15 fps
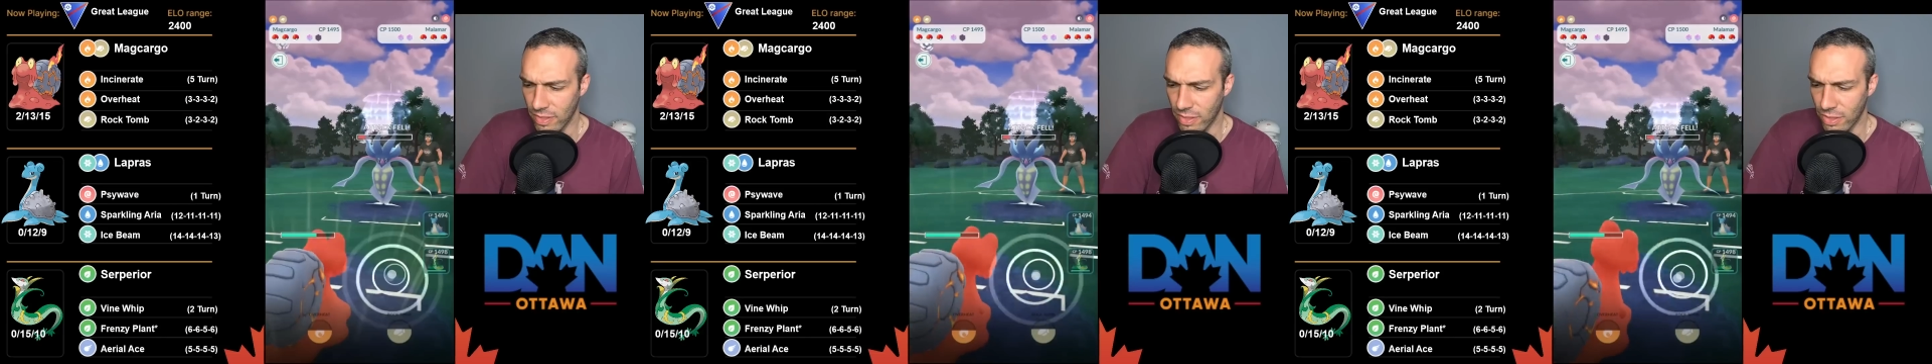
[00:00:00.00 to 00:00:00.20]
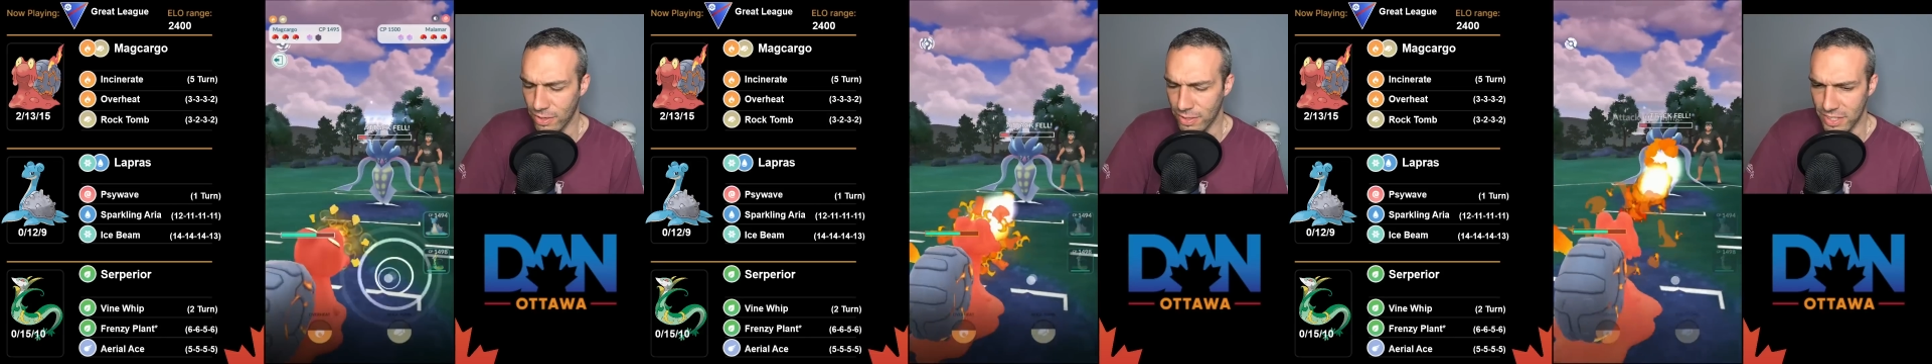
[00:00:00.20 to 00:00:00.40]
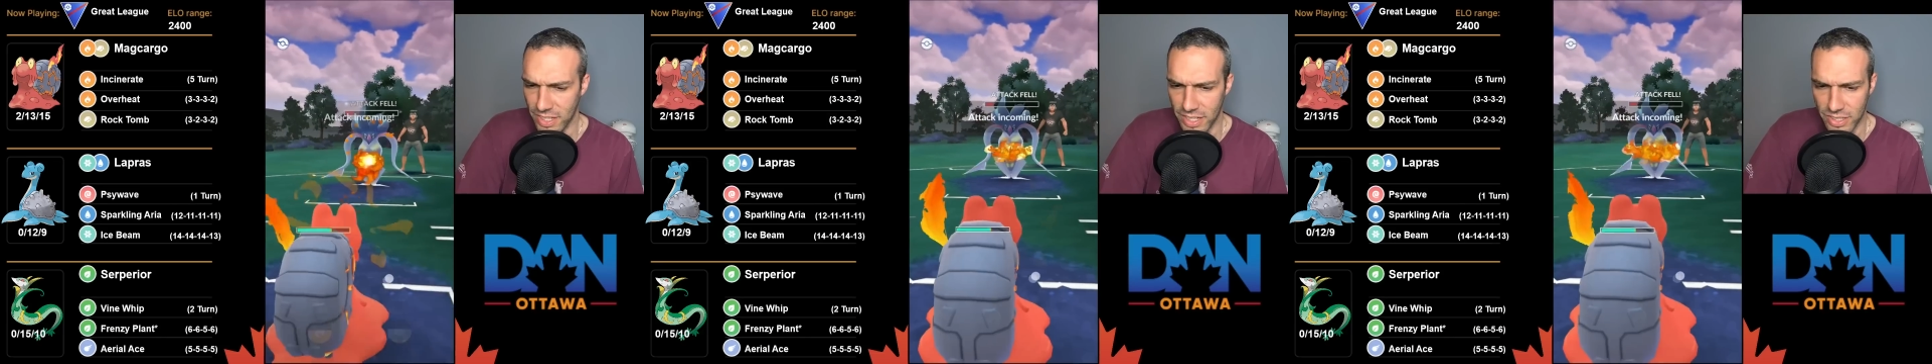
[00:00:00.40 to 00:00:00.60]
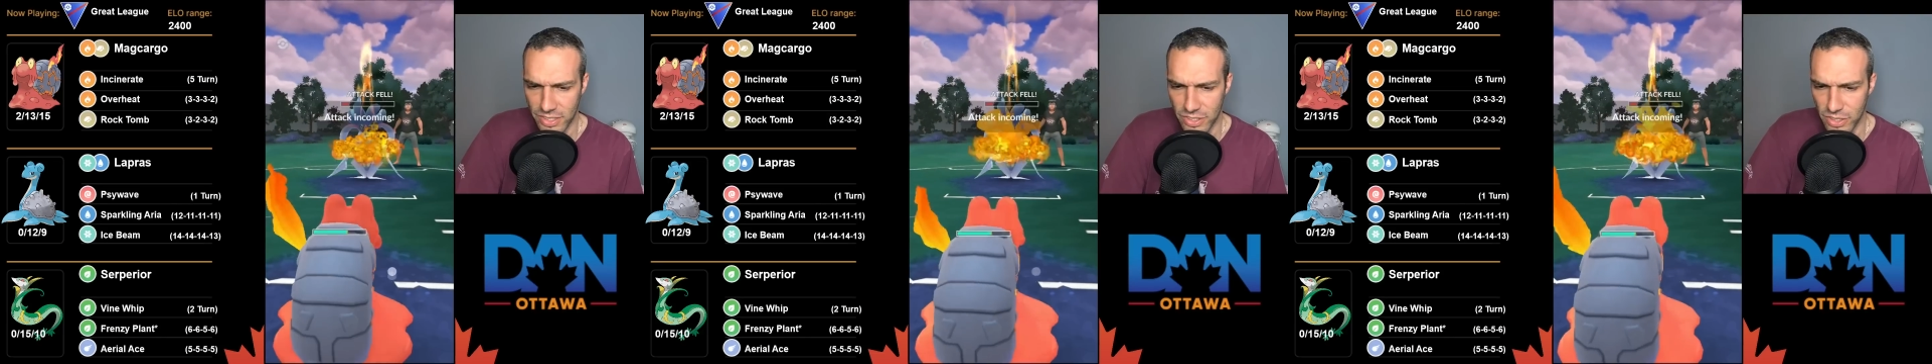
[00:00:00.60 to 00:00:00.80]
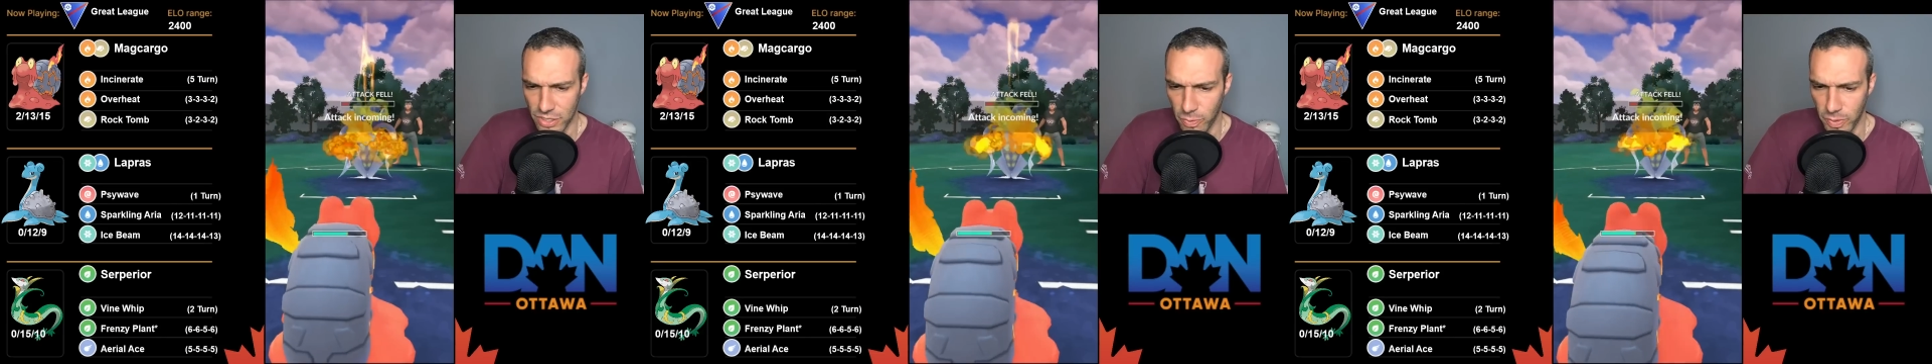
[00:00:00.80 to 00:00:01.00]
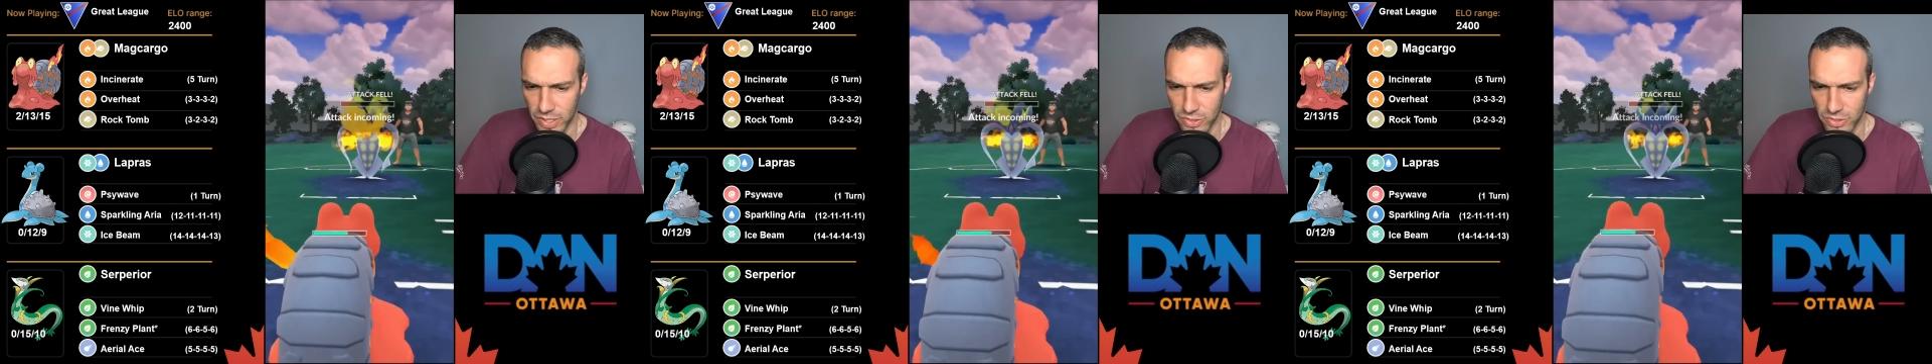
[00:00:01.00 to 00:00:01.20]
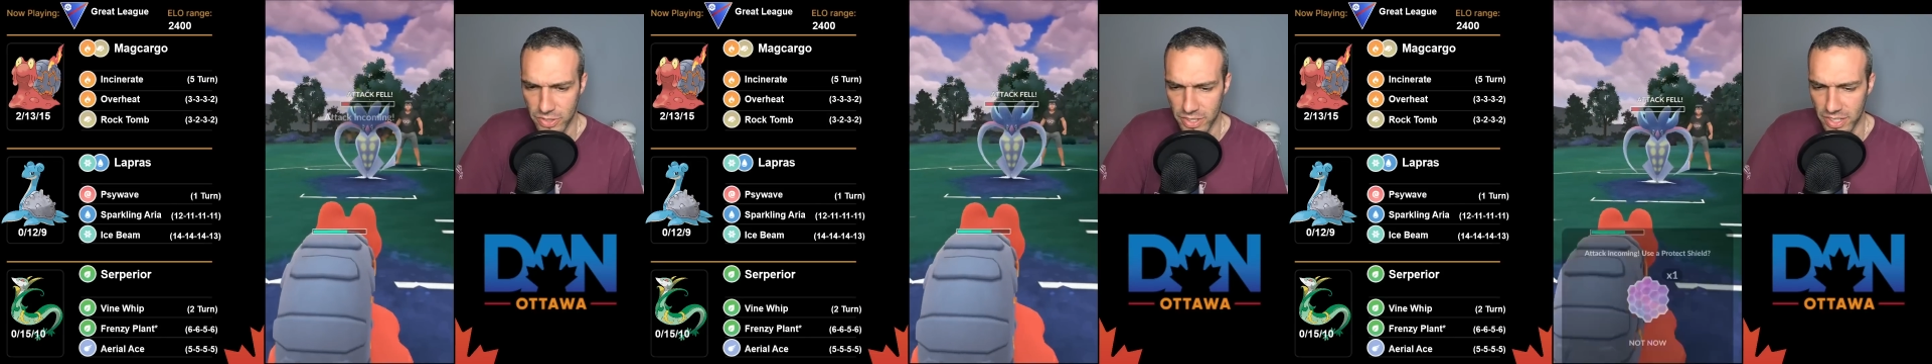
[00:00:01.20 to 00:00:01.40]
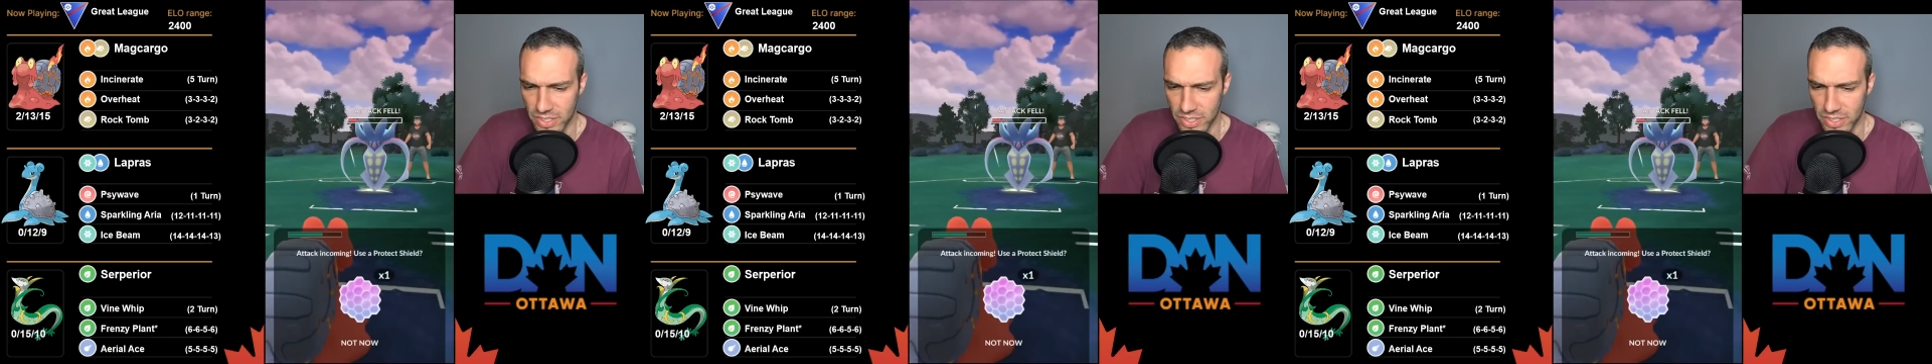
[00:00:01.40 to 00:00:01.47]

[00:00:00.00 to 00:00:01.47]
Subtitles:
13-2 win streak.